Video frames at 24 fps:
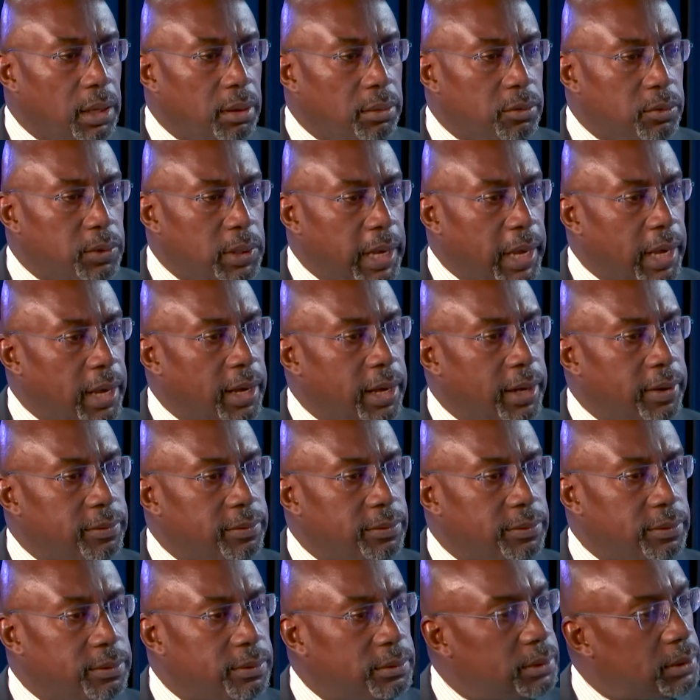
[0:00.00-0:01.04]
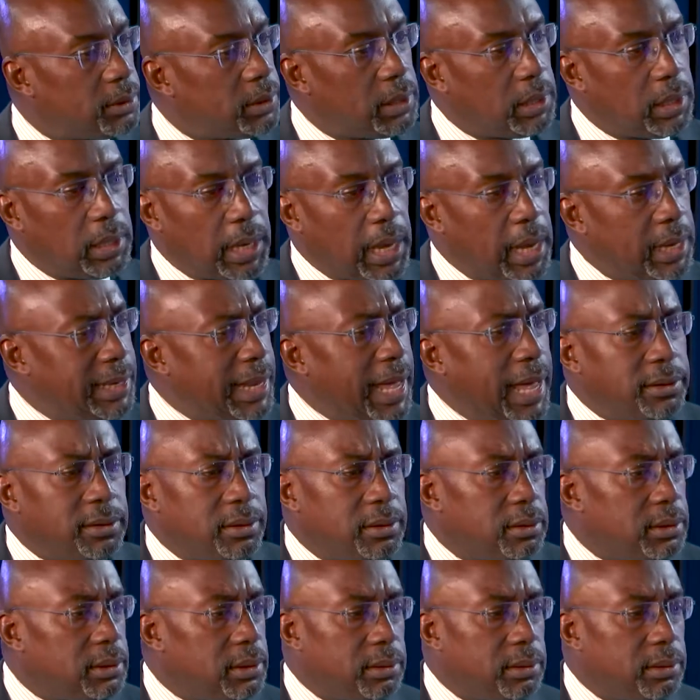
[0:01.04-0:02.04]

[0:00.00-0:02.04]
we have, and that's